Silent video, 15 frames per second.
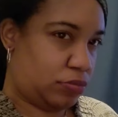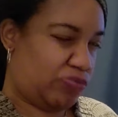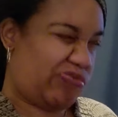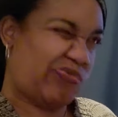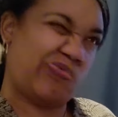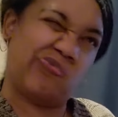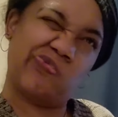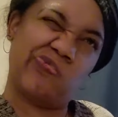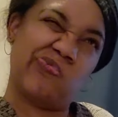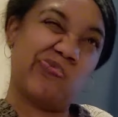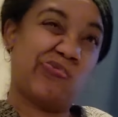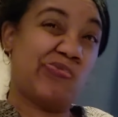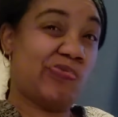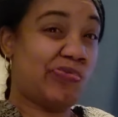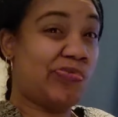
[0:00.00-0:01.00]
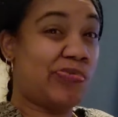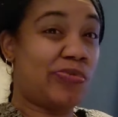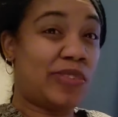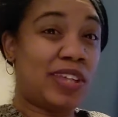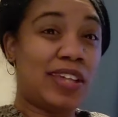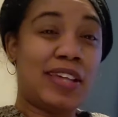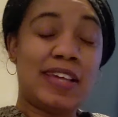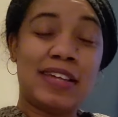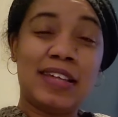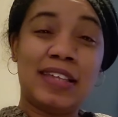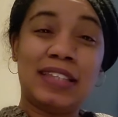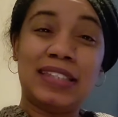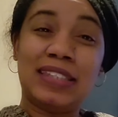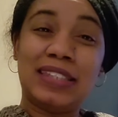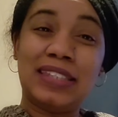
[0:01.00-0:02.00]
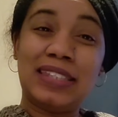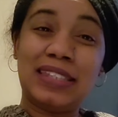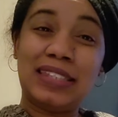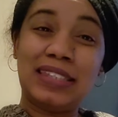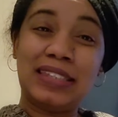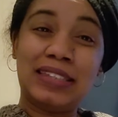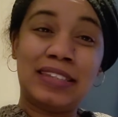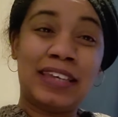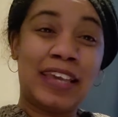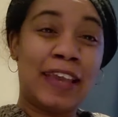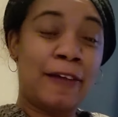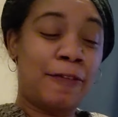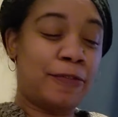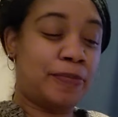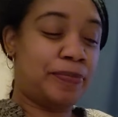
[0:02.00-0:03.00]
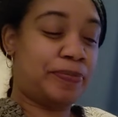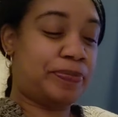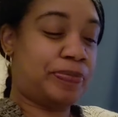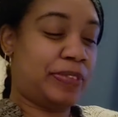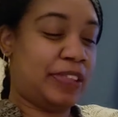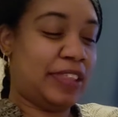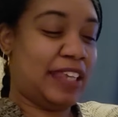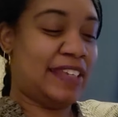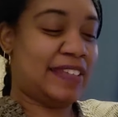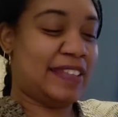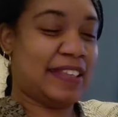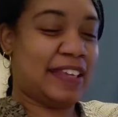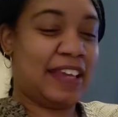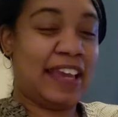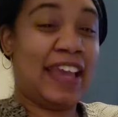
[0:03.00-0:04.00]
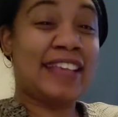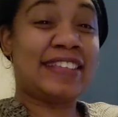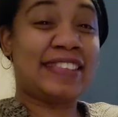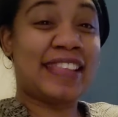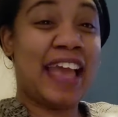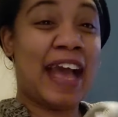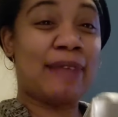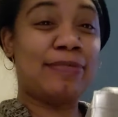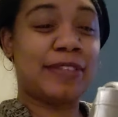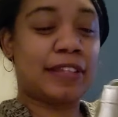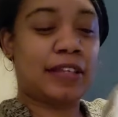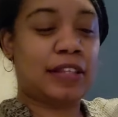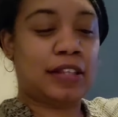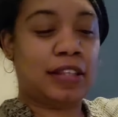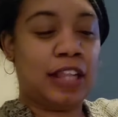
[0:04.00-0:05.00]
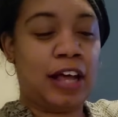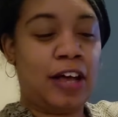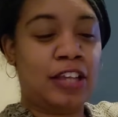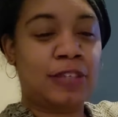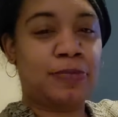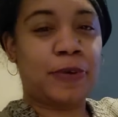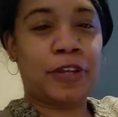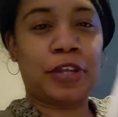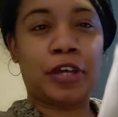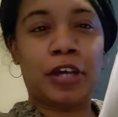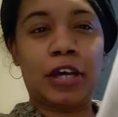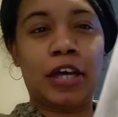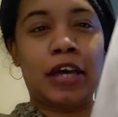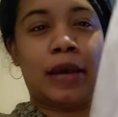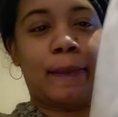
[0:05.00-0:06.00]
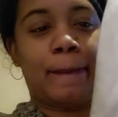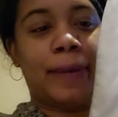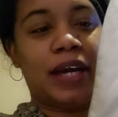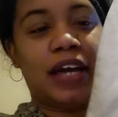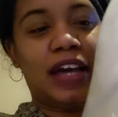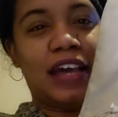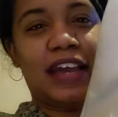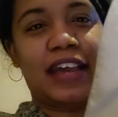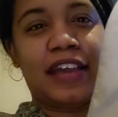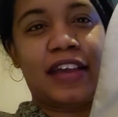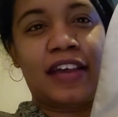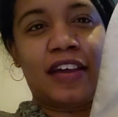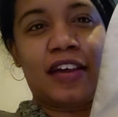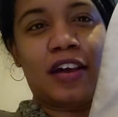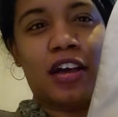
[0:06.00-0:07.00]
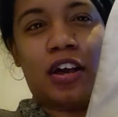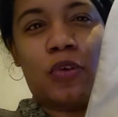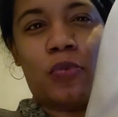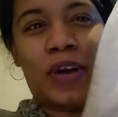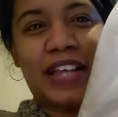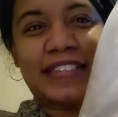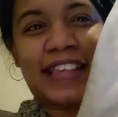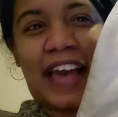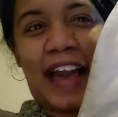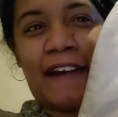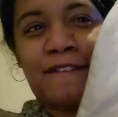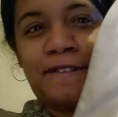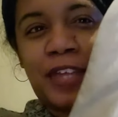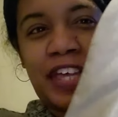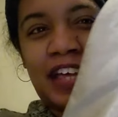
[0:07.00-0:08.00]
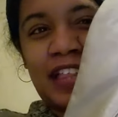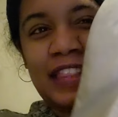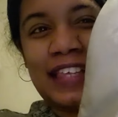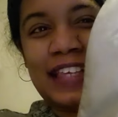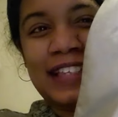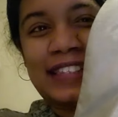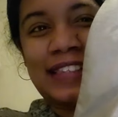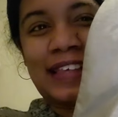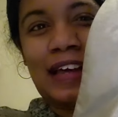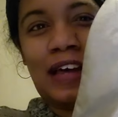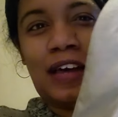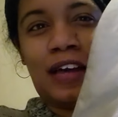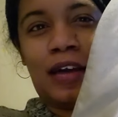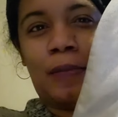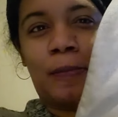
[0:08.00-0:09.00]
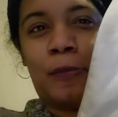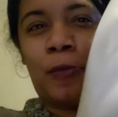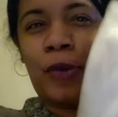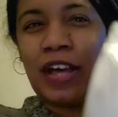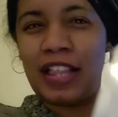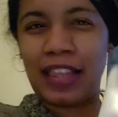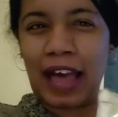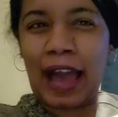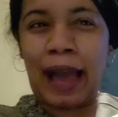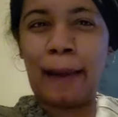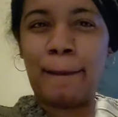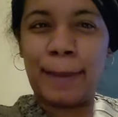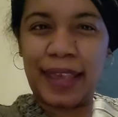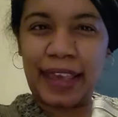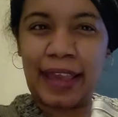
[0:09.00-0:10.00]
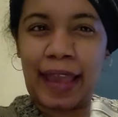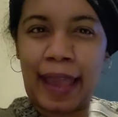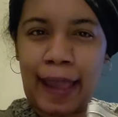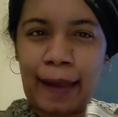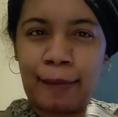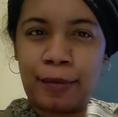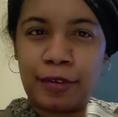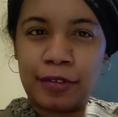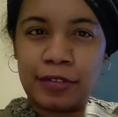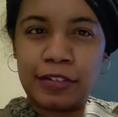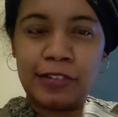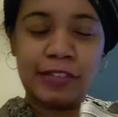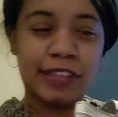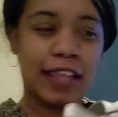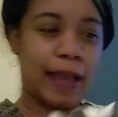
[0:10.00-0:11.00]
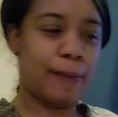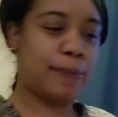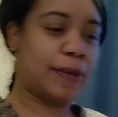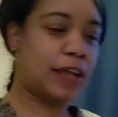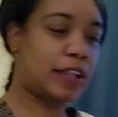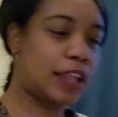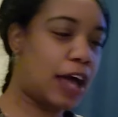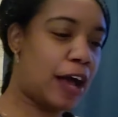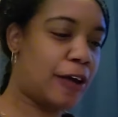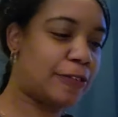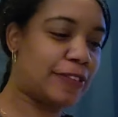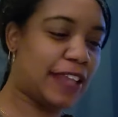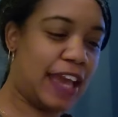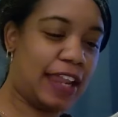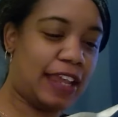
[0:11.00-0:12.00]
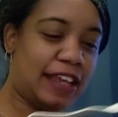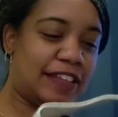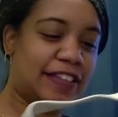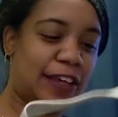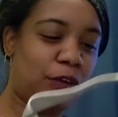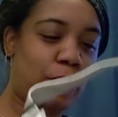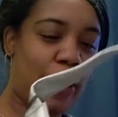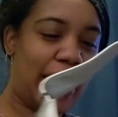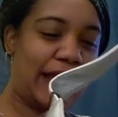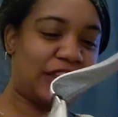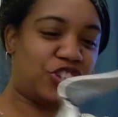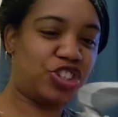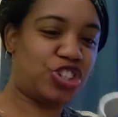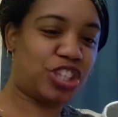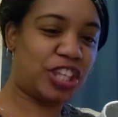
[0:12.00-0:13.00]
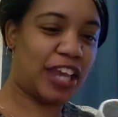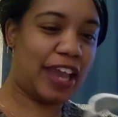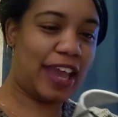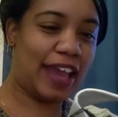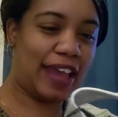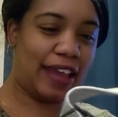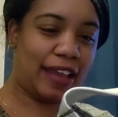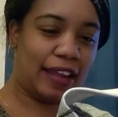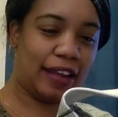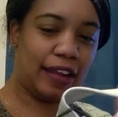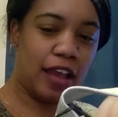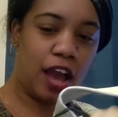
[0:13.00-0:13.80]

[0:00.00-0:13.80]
Mm, uh, if listen, it snaps closed pretty good, but once I fill this up, will I be able to snap it closed? That is the question.